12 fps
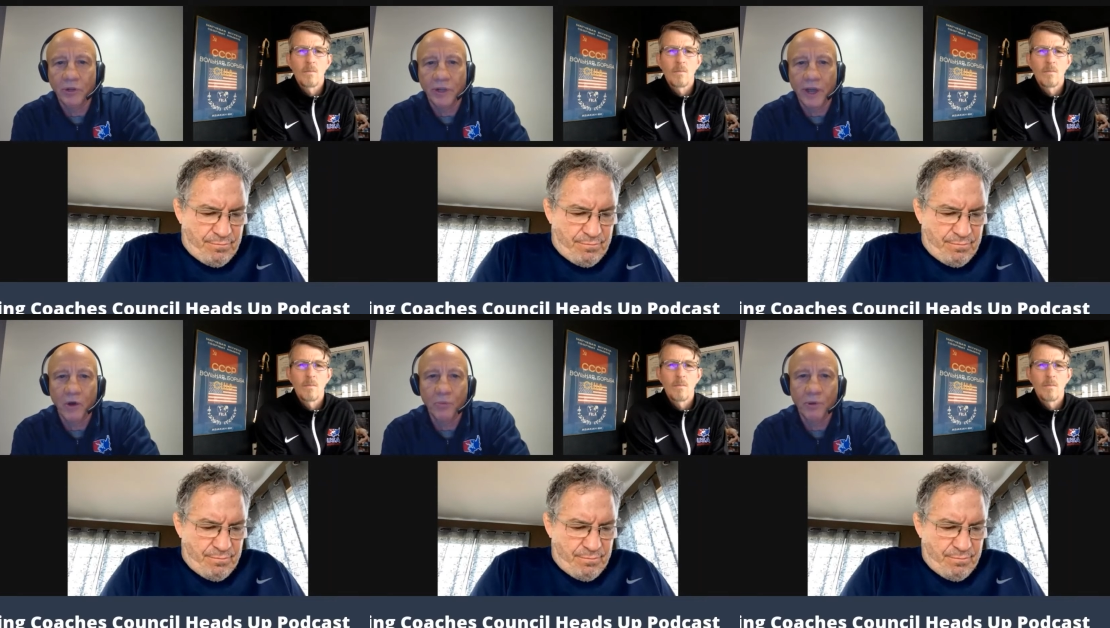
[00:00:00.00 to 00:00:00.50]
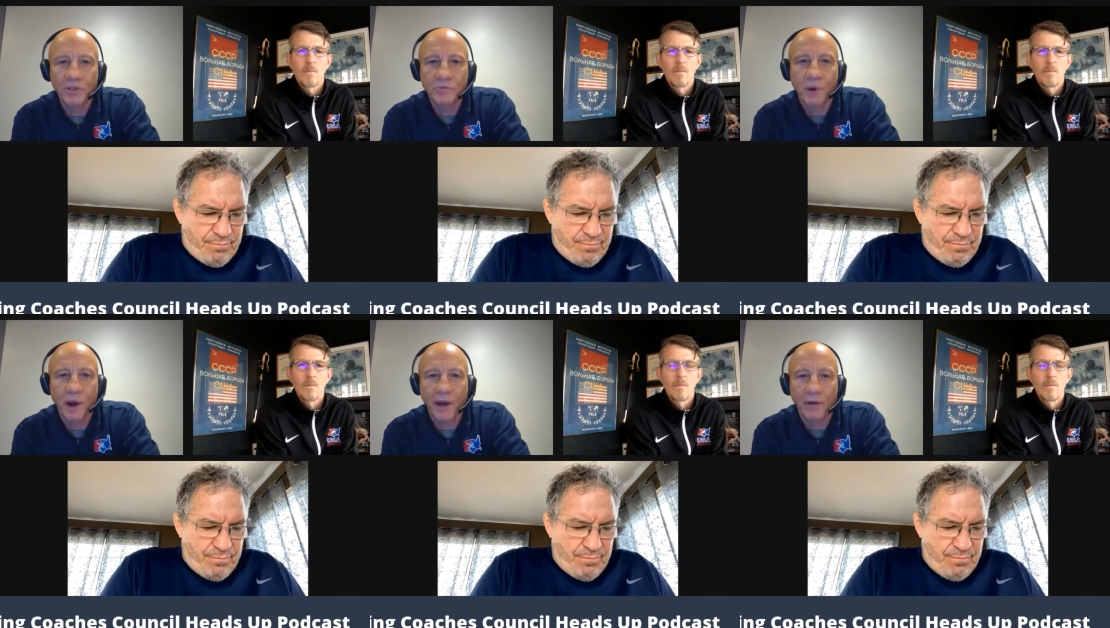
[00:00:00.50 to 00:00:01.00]
Speaker 1: to help
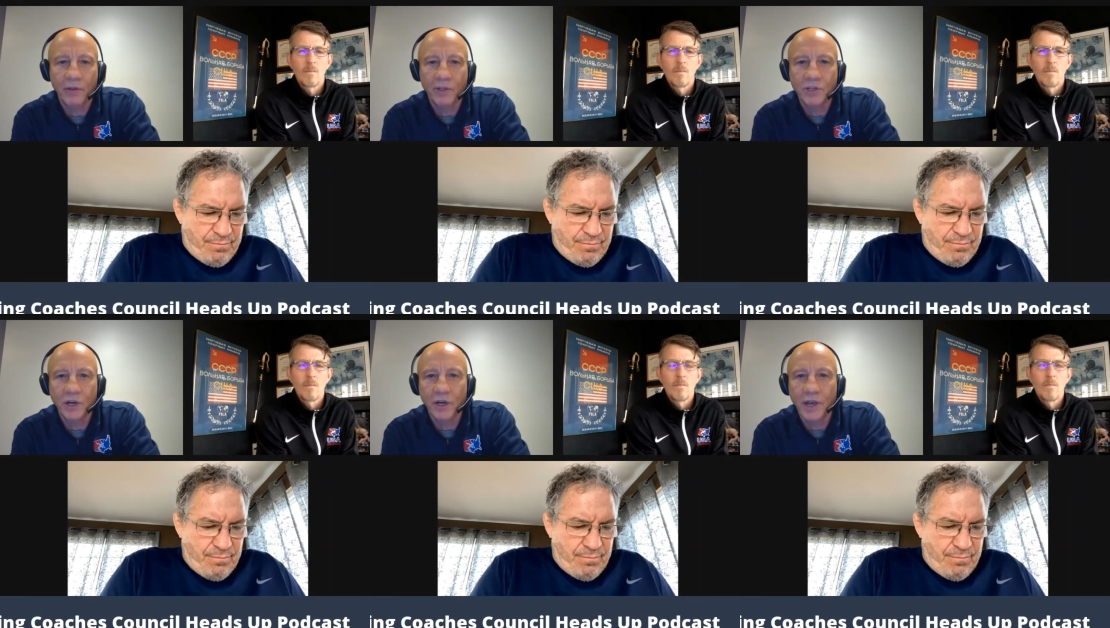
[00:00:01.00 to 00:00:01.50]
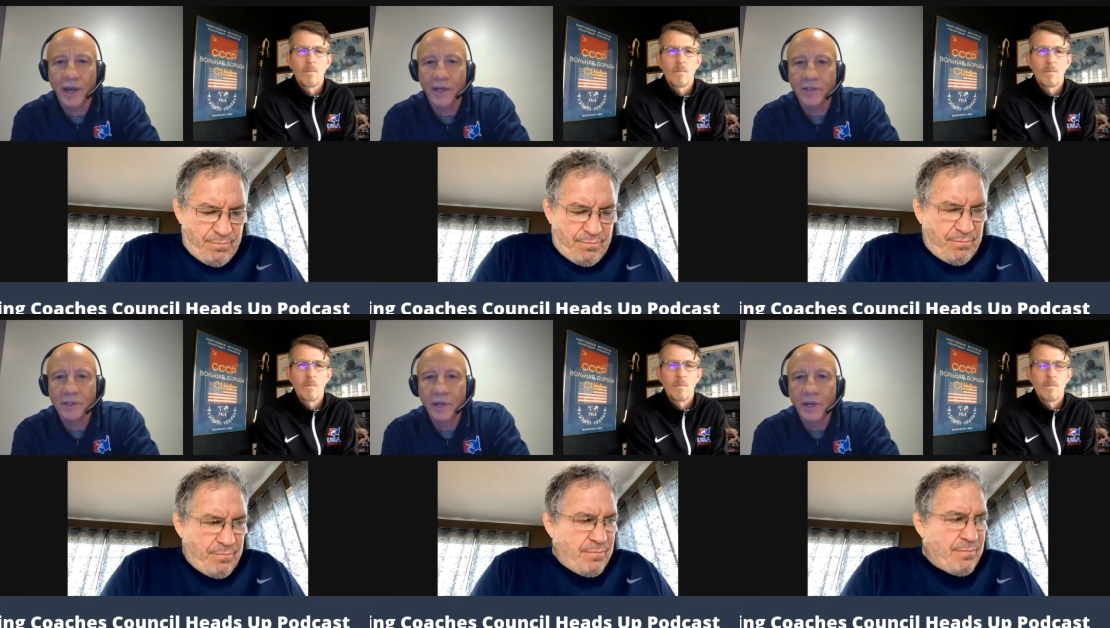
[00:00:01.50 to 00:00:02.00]
inspire these young guys